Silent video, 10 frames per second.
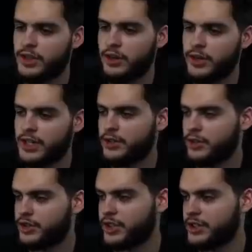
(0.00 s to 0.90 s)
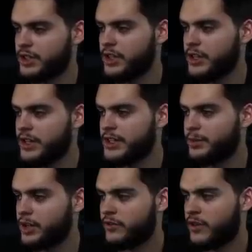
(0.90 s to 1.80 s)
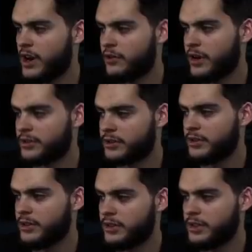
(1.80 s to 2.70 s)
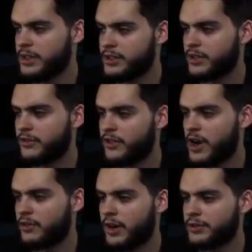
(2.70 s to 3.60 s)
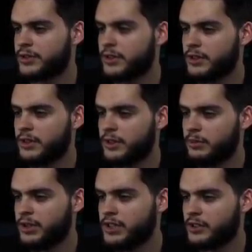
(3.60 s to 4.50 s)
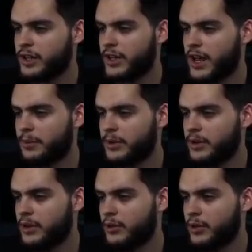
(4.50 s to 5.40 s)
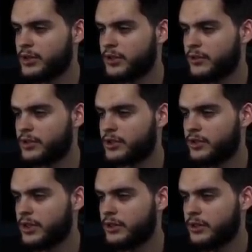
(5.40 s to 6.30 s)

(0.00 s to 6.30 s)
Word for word: Oh, you guys know the cheese. He's gonna be looking for out routes. He's looking for out routes. Please don't let it happen. Oh, or he's looking for a screen.